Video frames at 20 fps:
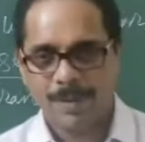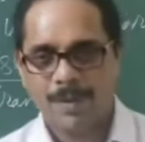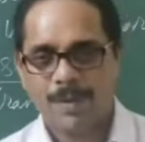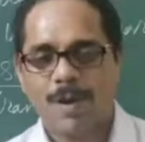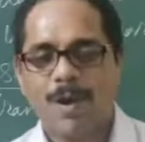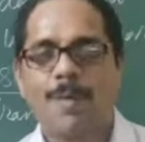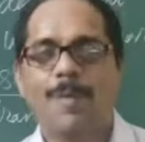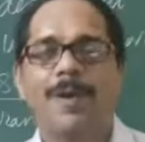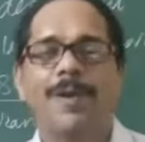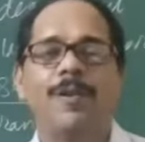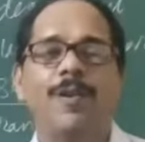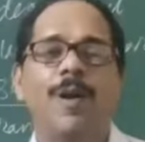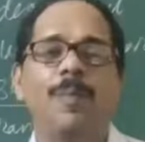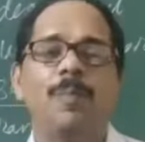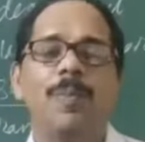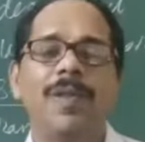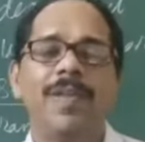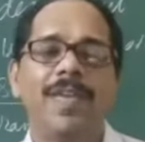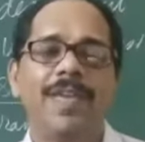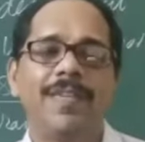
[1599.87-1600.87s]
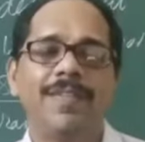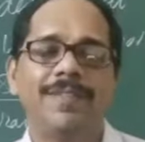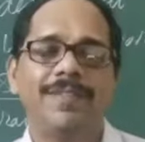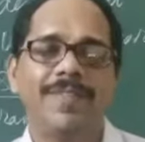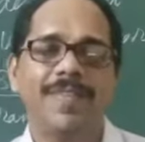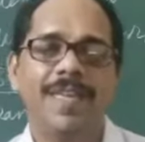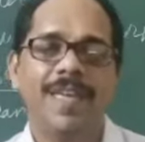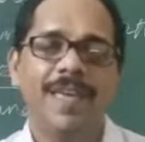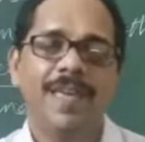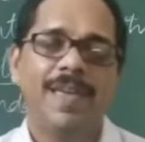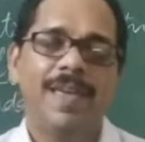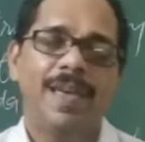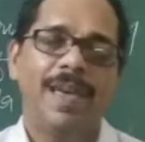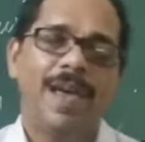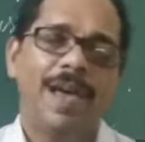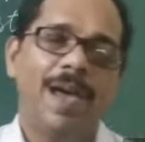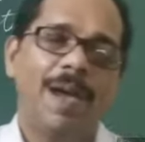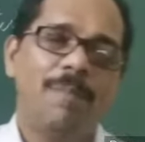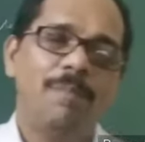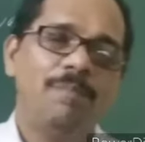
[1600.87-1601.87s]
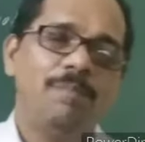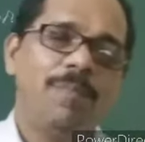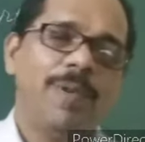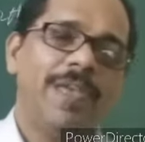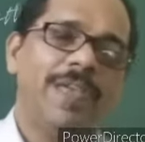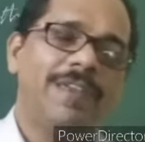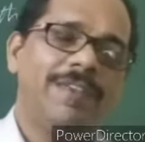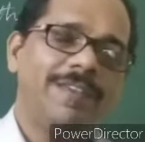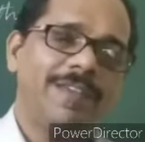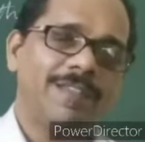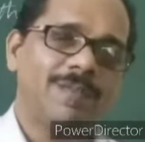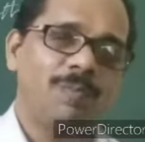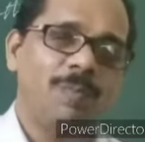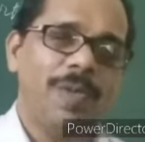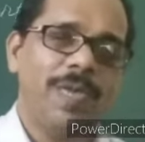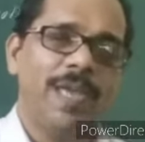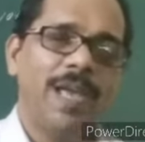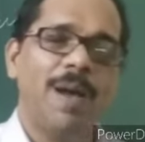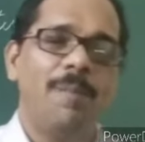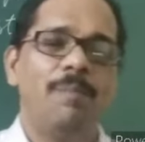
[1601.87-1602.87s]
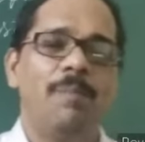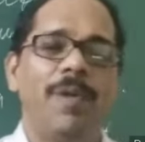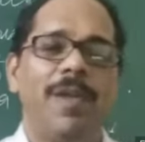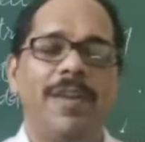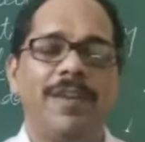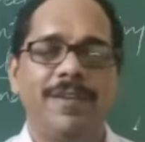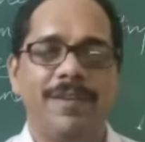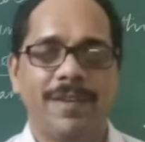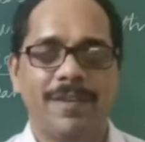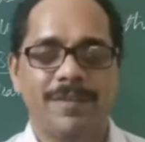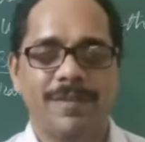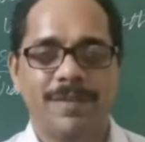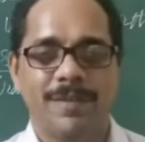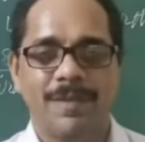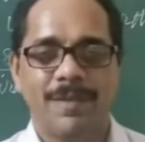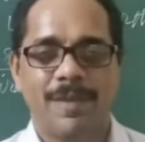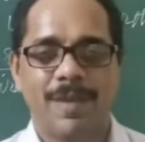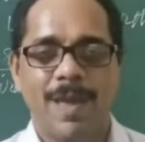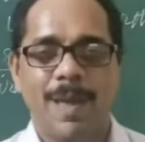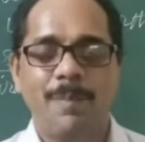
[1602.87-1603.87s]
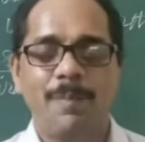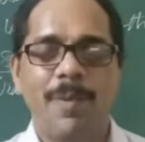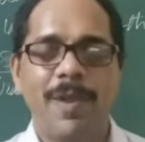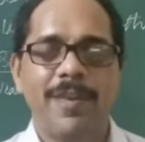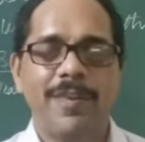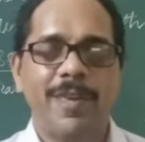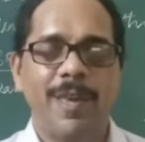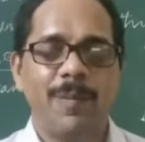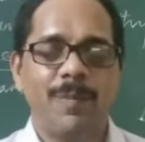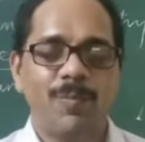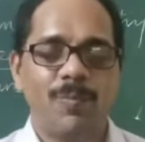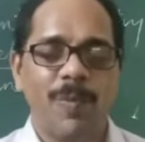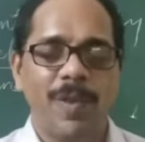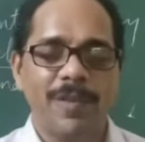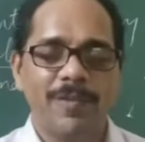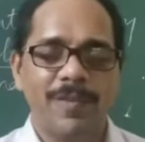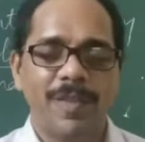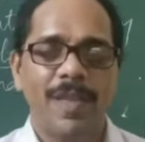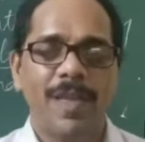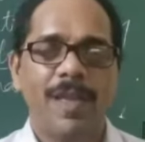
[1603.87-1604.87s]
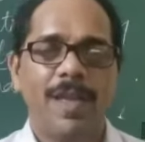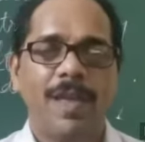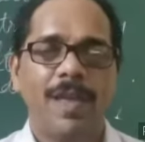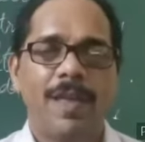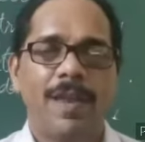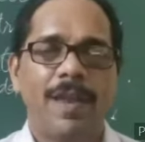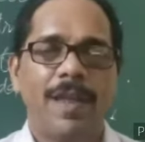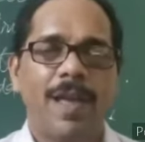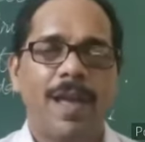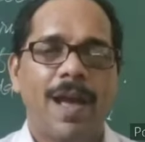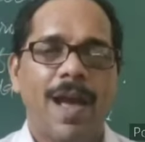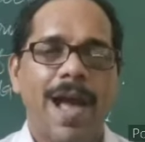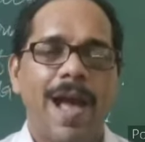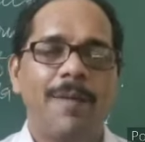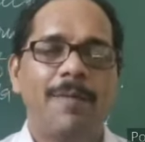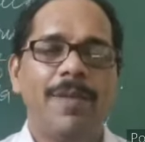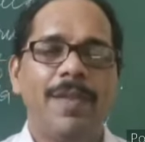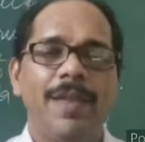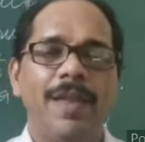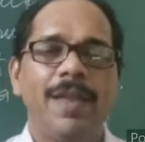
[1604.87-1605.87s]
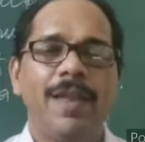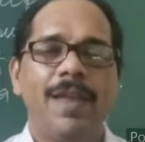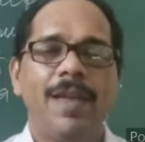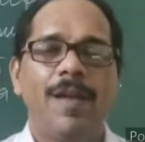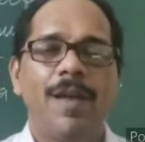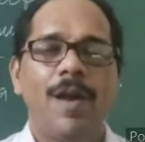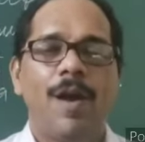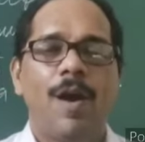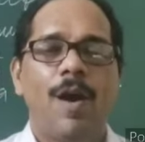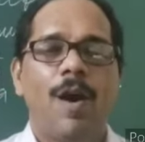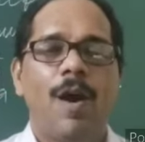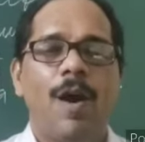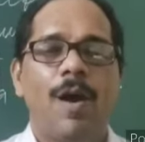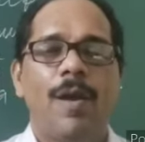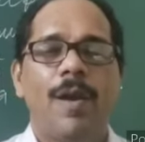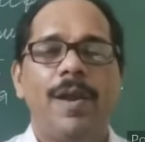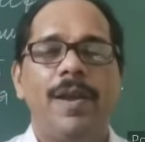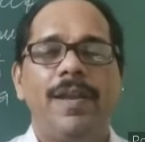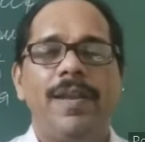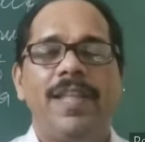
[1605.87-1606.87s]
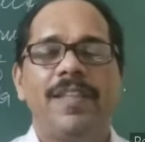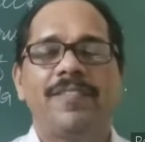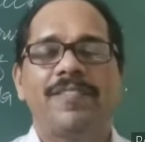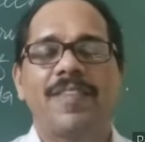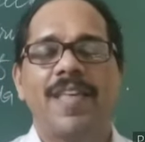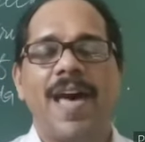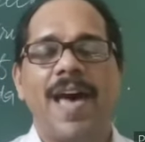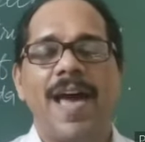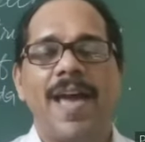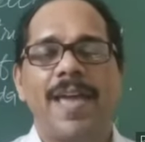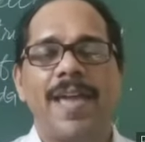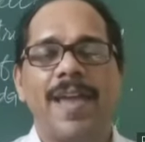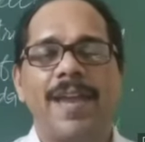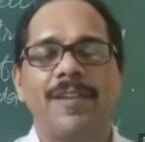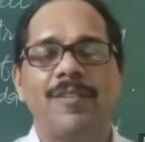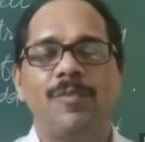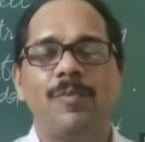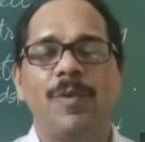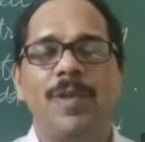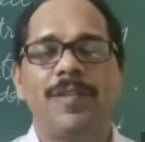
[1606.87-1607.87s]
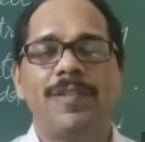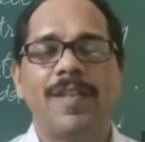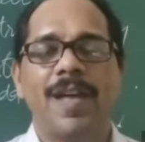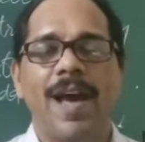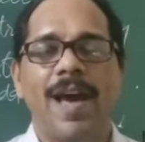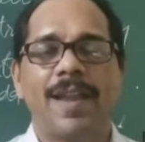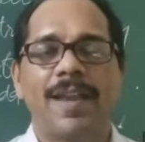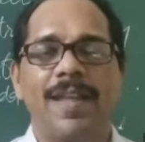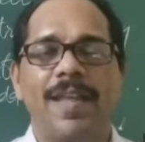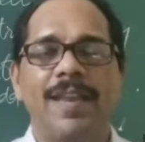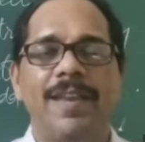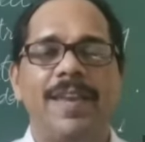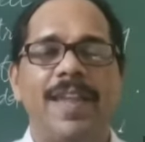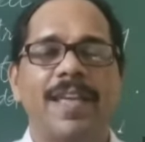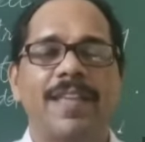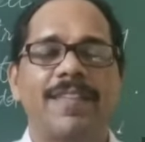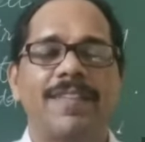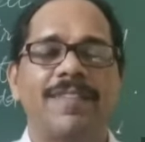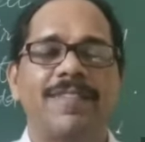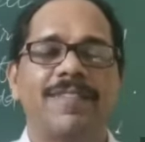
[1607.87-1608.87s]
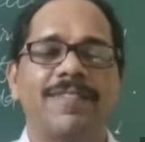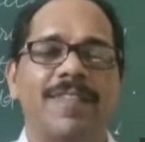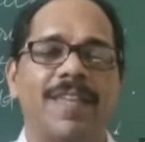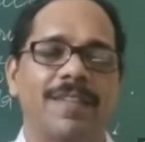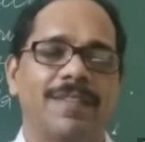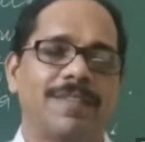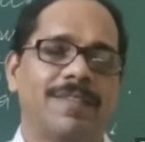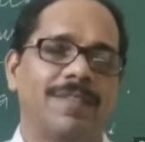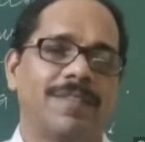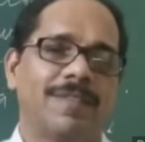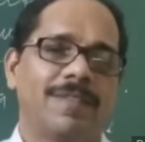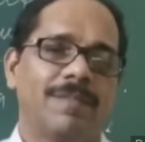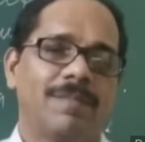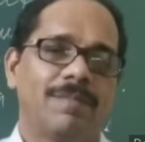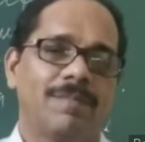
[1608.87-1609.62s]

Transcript: Overtopping is ambitious, being ambitious. Ambitious means having desires which are in excess.